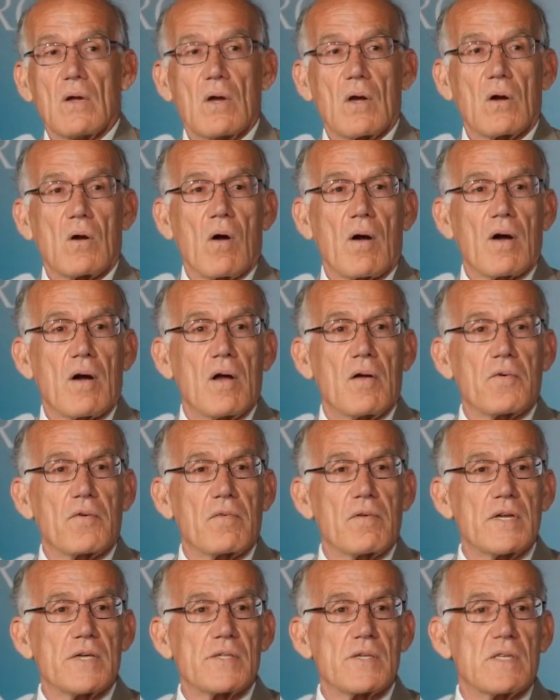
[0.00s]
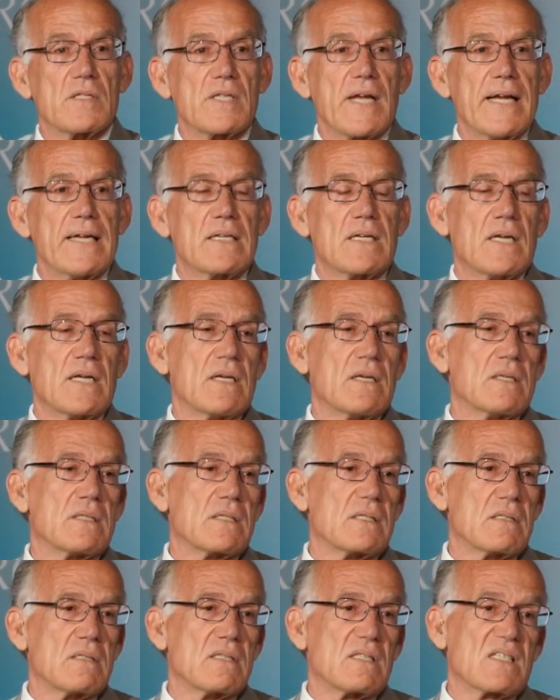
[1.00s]
in our country since
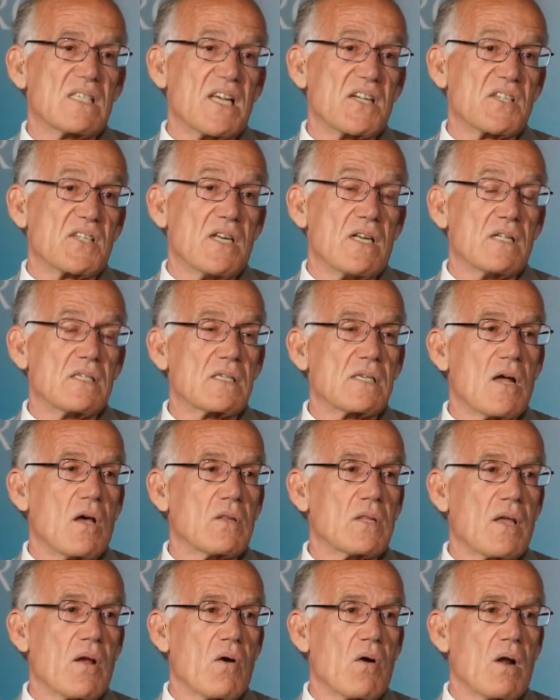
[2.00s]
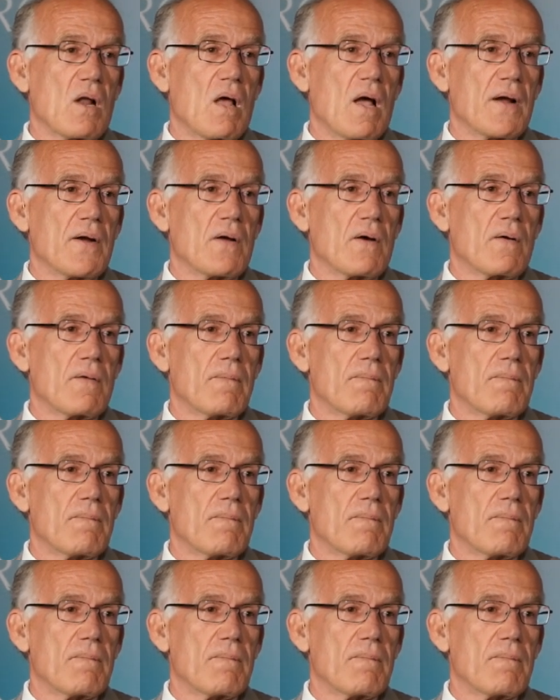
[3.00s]
1860 in South Carolina.